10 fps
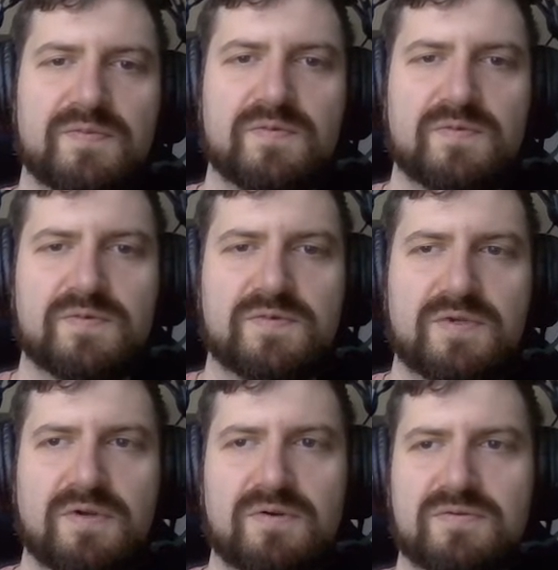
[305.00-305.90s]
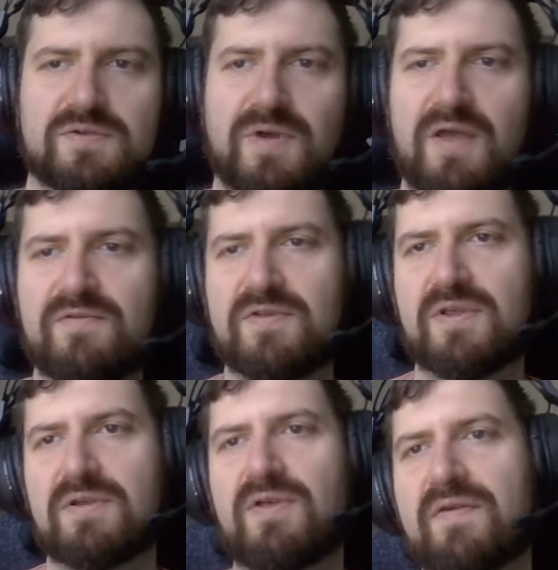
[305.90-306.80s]
so do I have
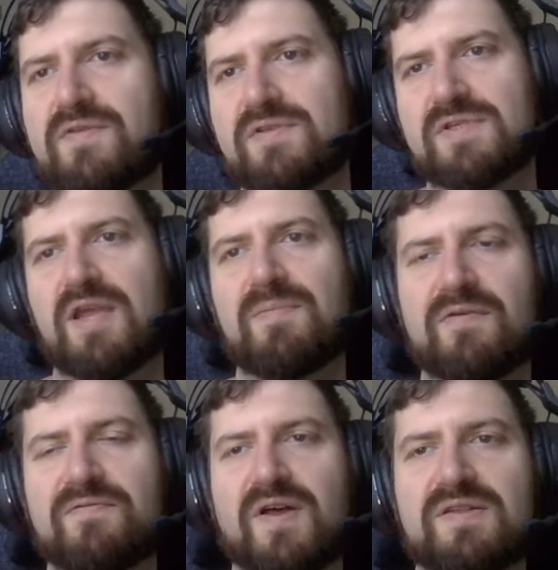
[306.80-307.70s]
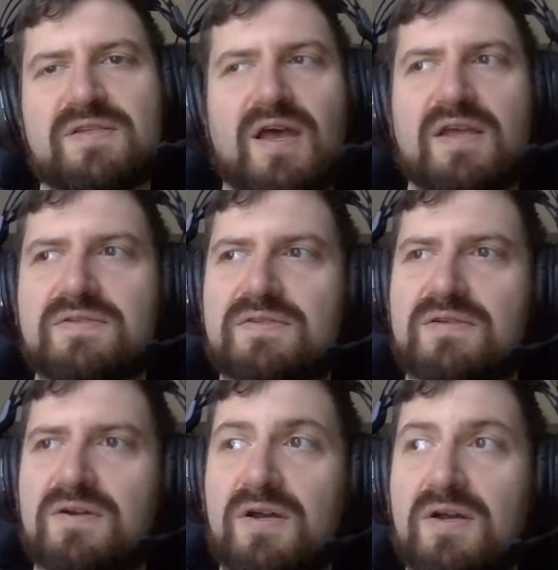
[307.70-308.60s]
anything left to say about font size
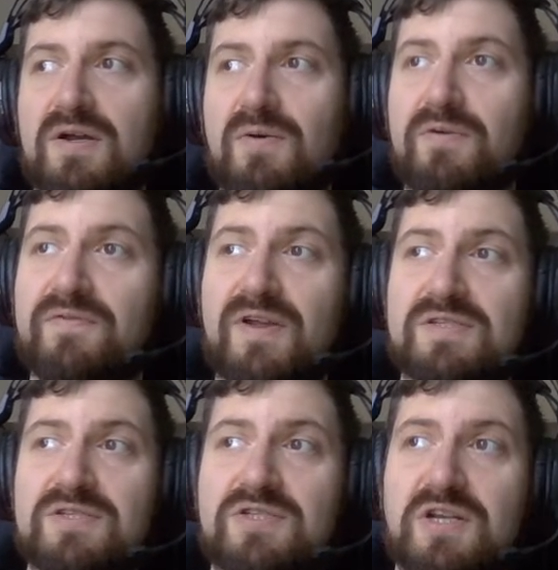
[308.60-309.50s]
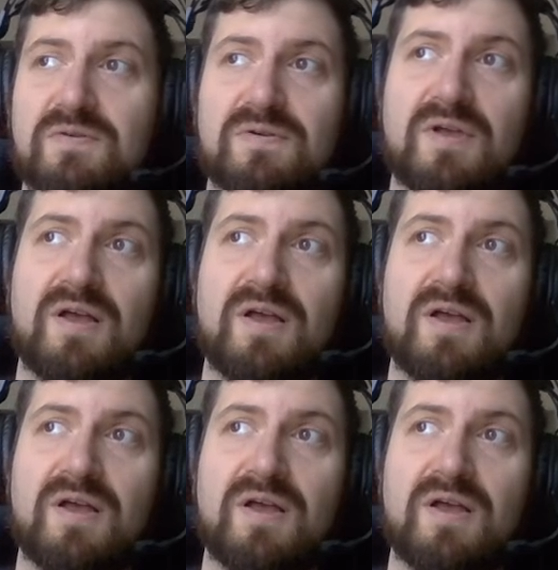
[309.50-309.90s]
or fonts in general?